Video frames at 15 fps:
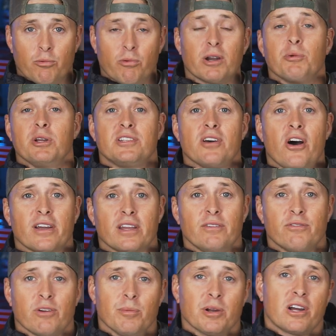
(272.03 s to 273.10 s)
What are we talking
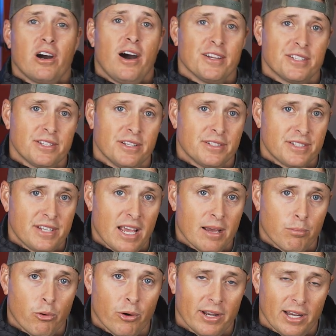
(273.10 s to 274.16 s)
from a cost
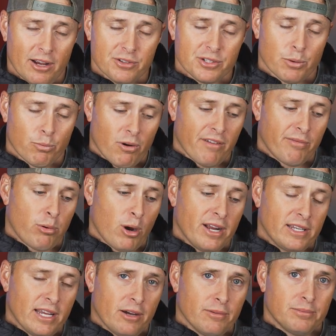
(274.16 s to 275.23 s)
standpoint? Here's a rough
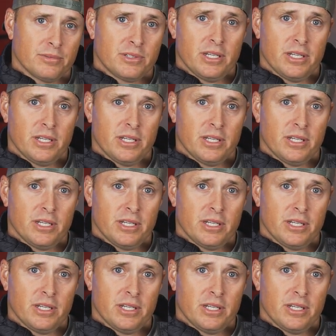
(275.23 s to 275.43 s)
breakdown.